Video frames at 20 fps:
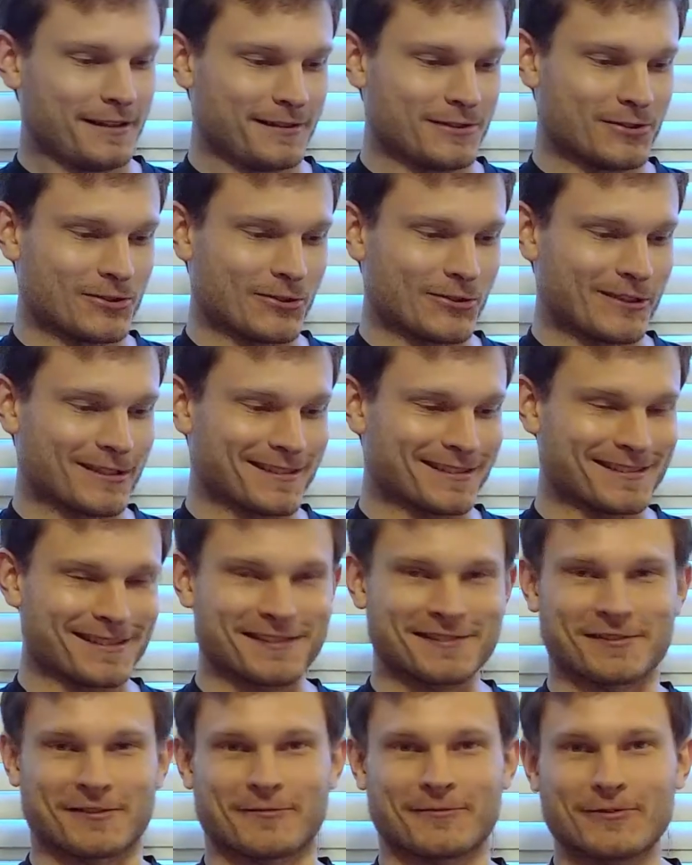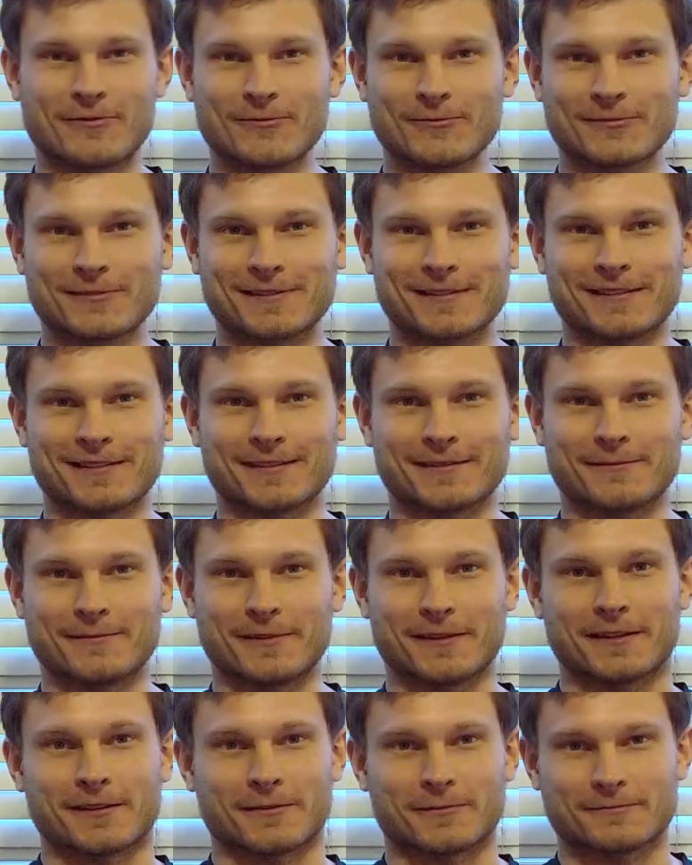during this interview,
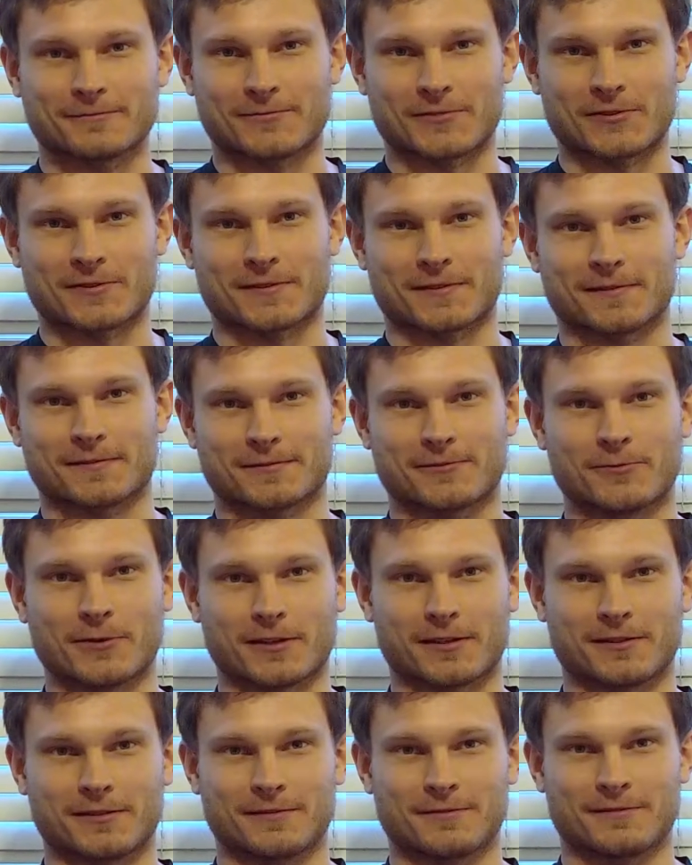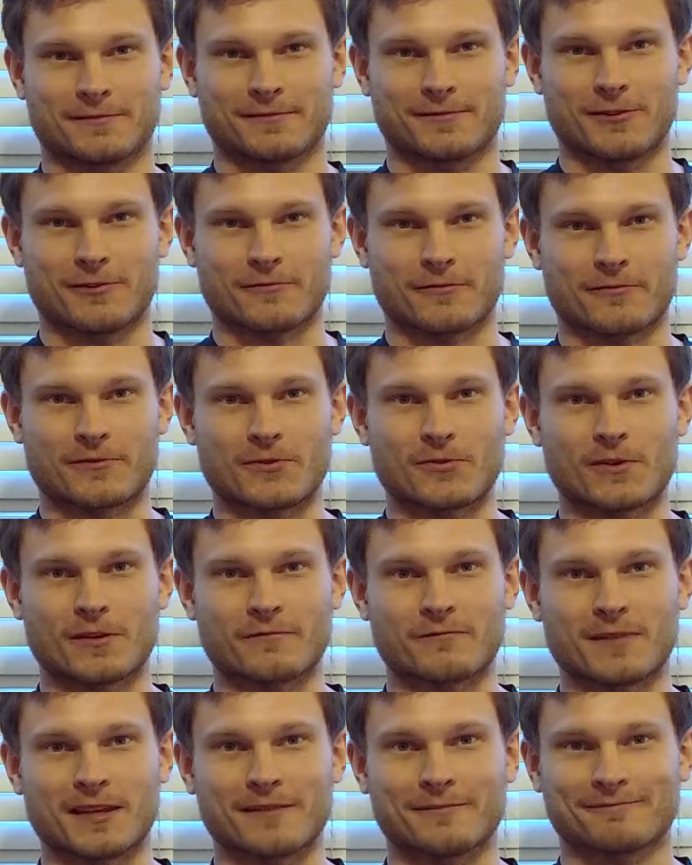but just a quick overview of
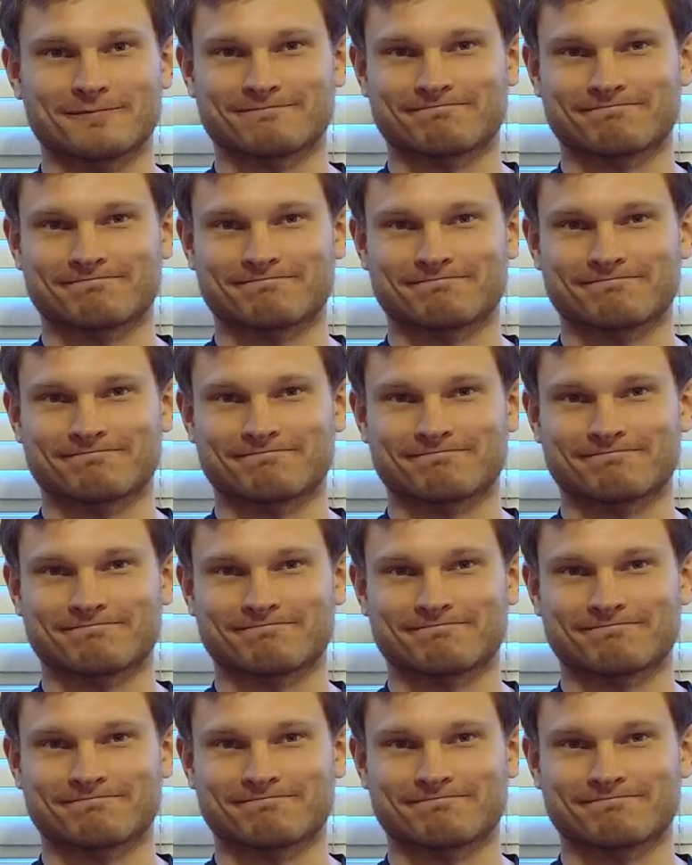me.